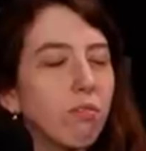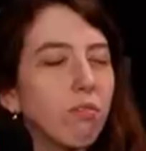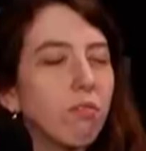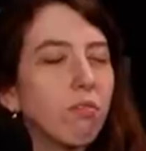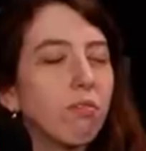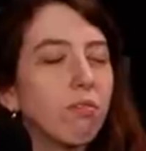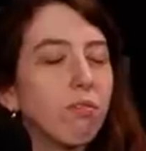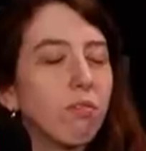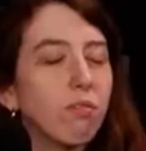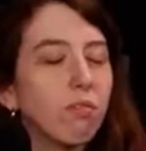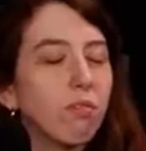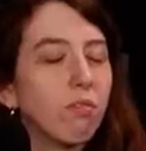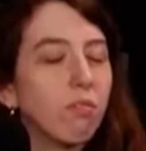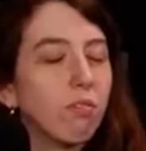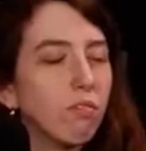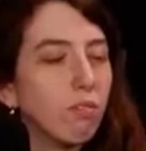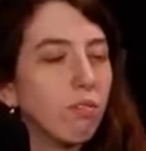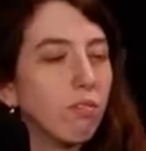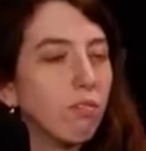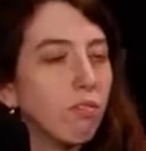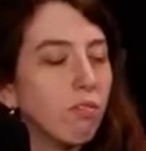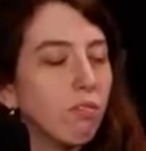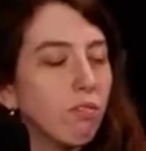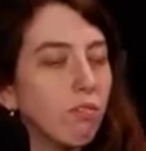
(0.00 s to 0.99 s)

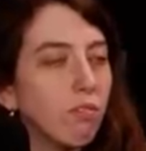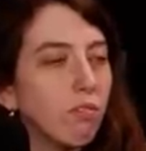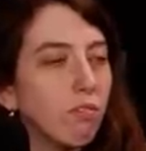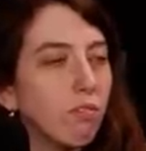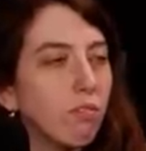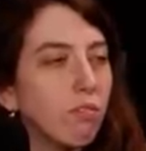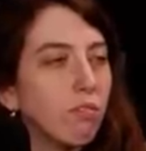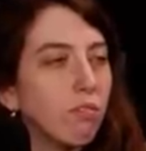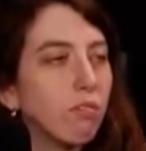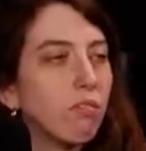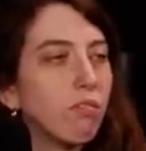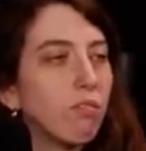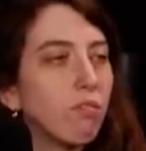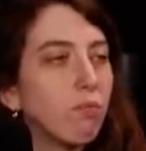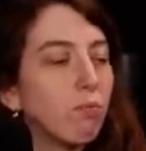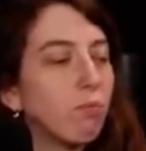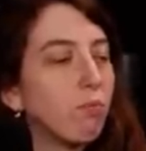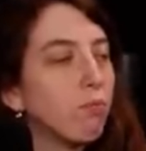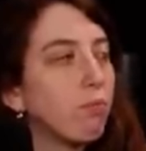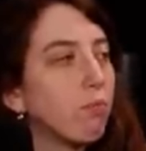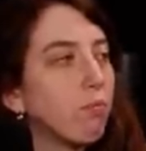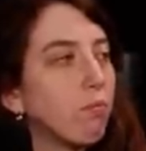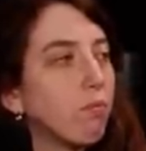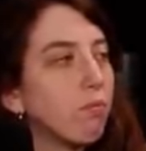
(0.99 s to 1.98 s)

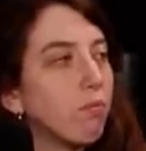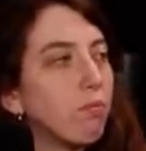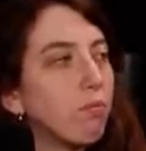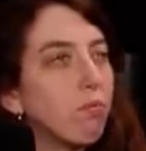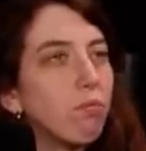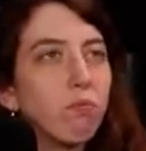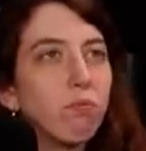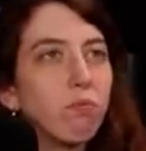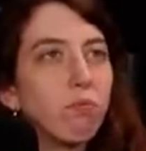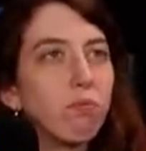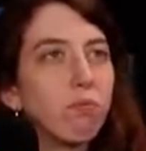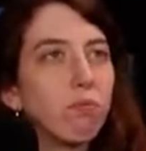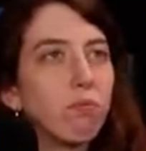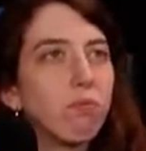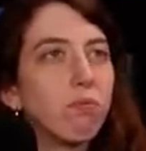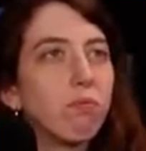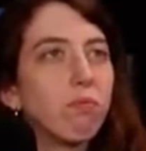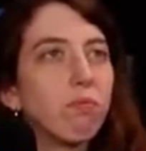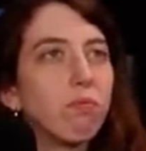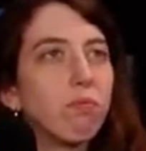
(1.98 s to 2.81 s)
This person isn't speaking.